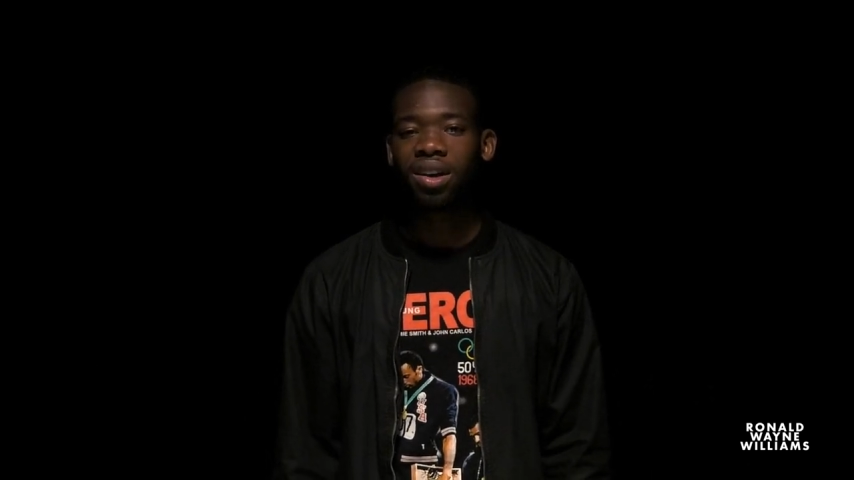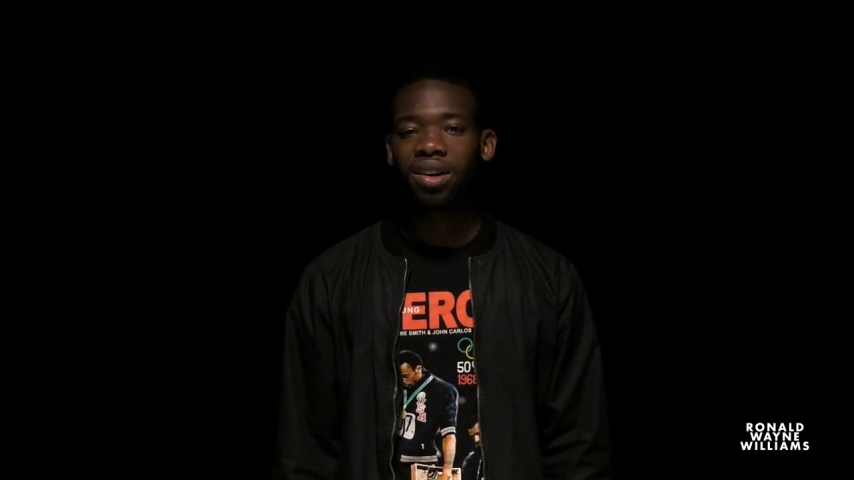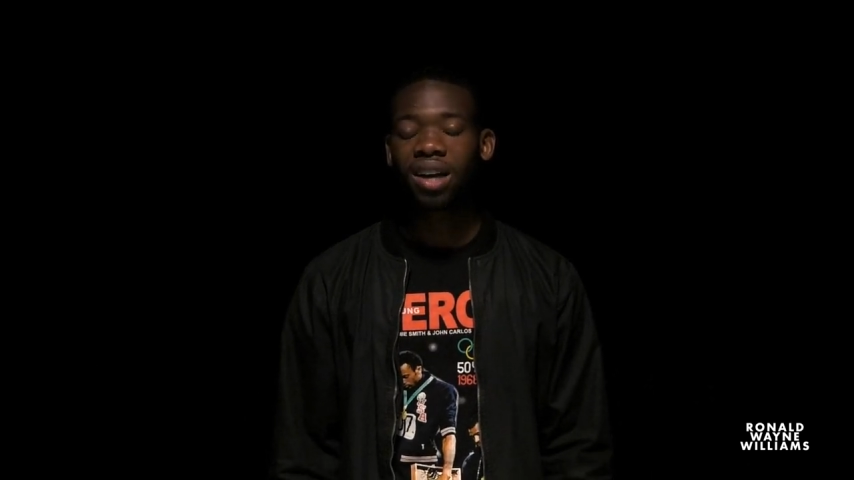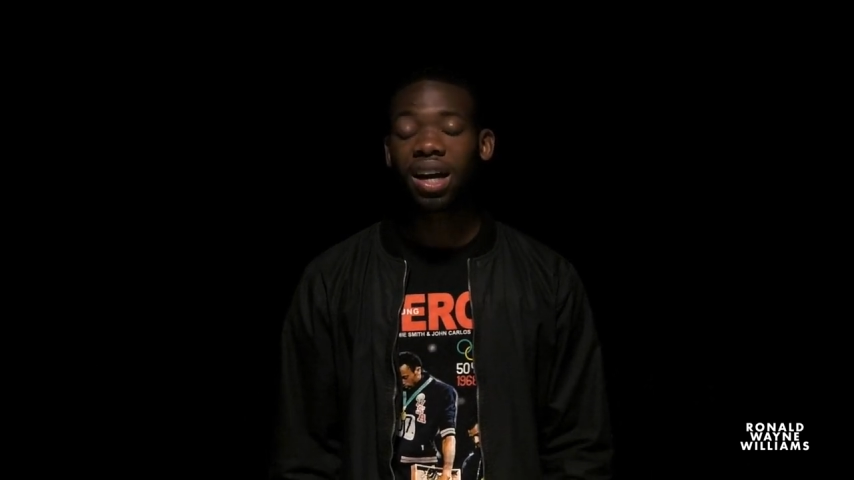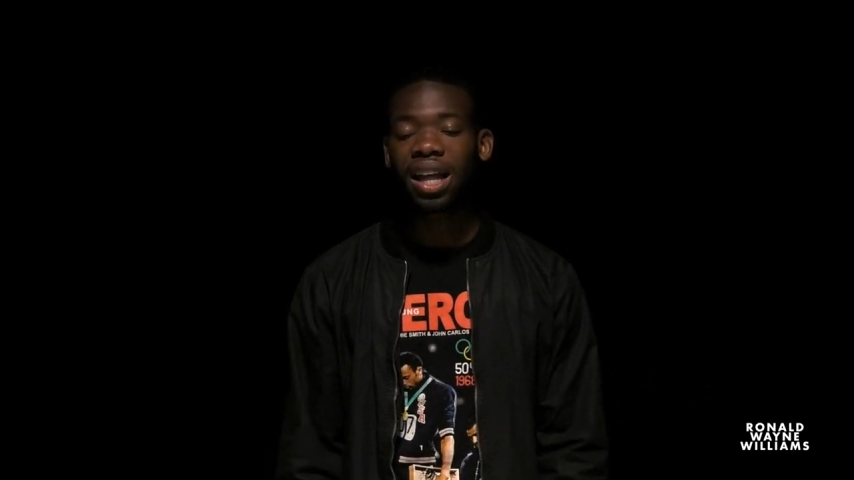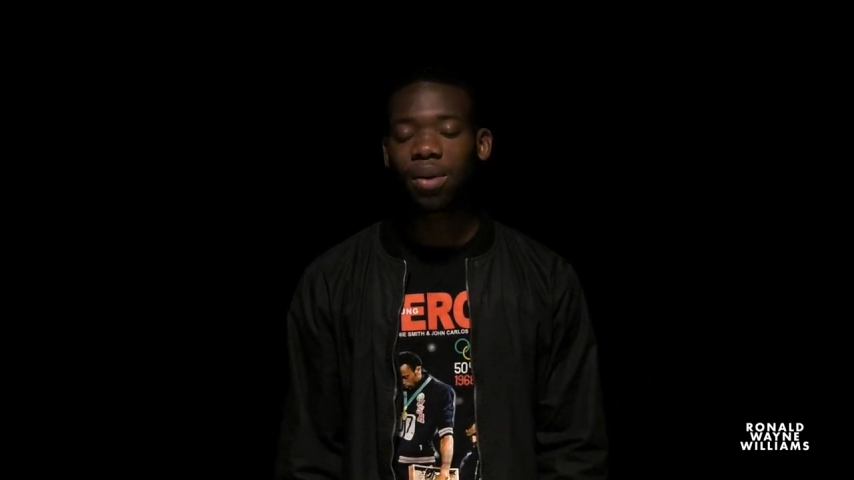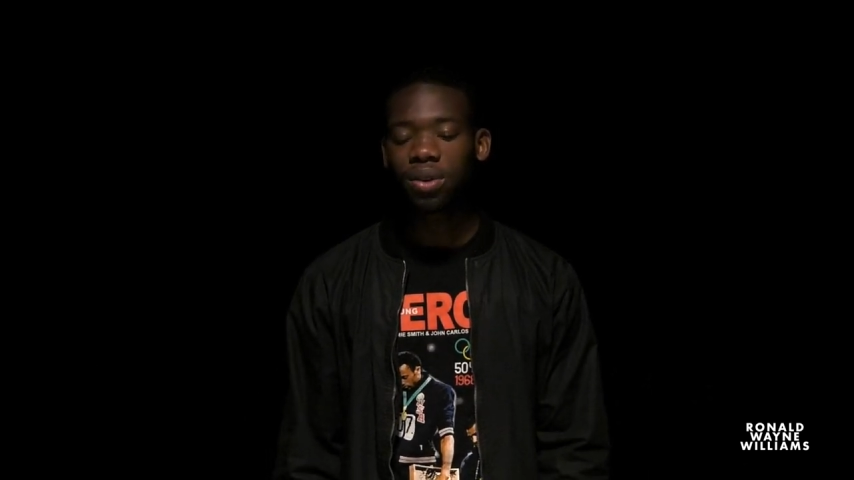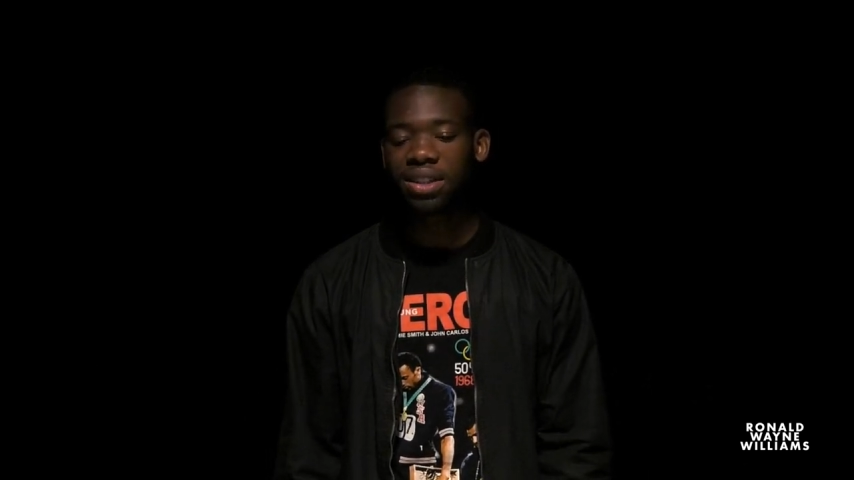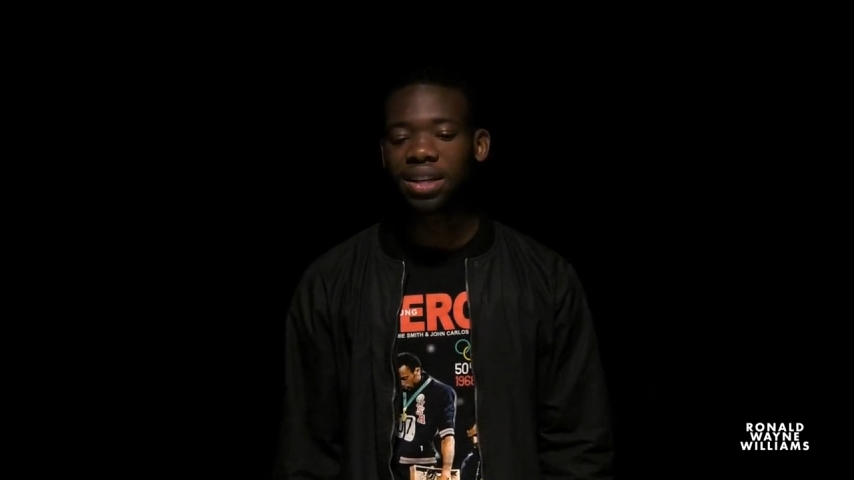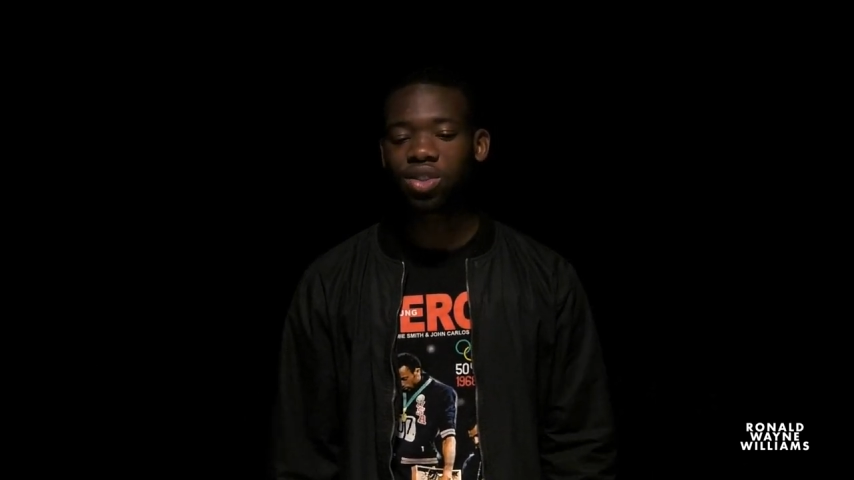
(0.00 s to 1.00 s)
Kind of like when
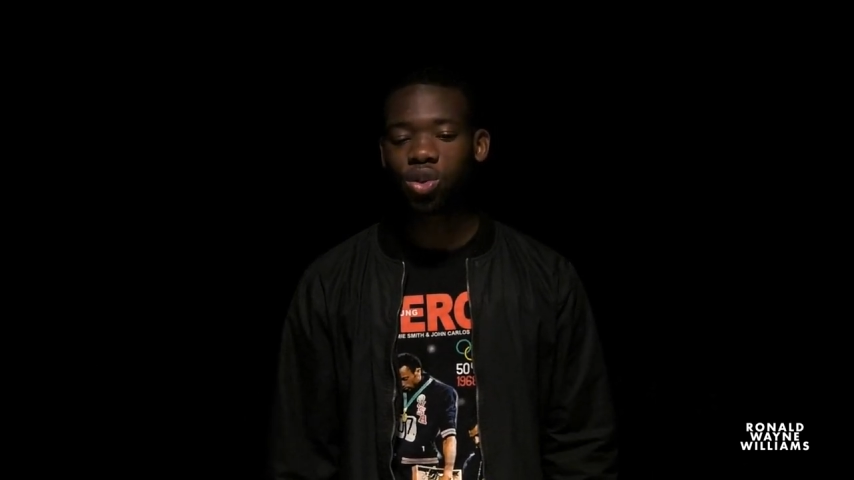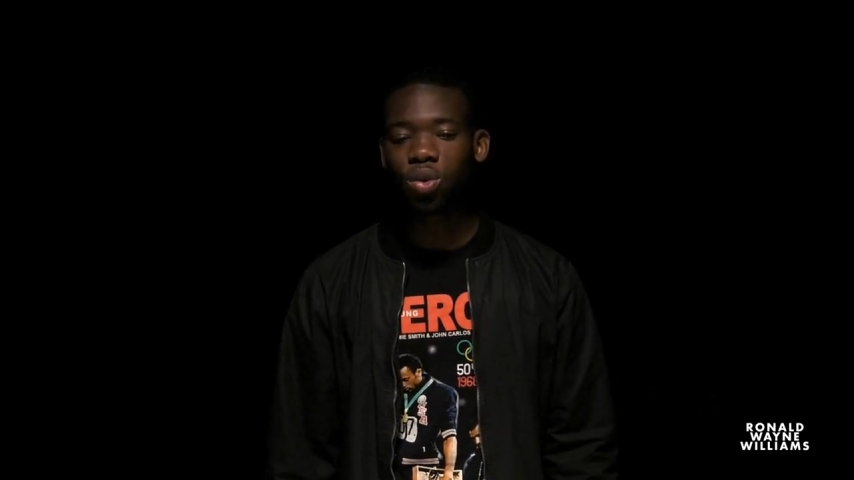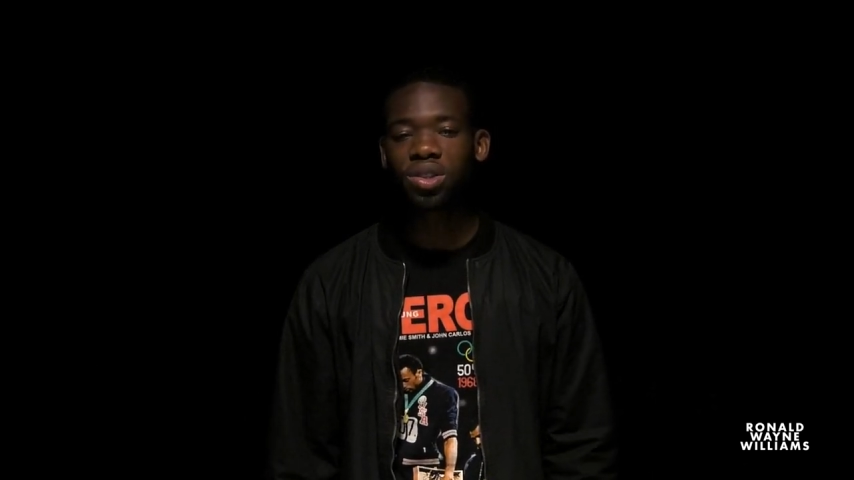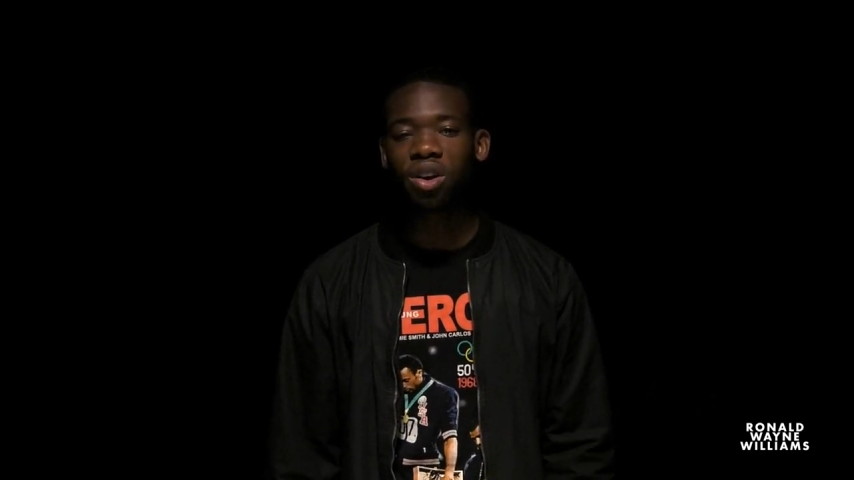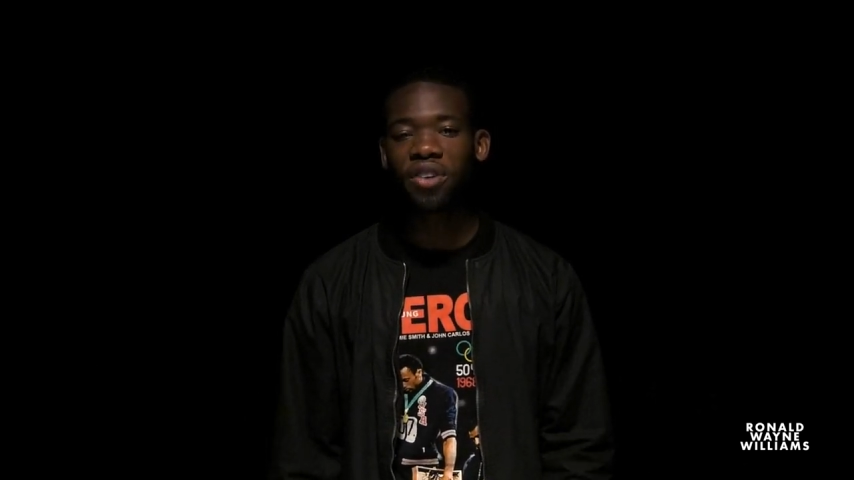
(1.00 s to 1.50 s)
they say students are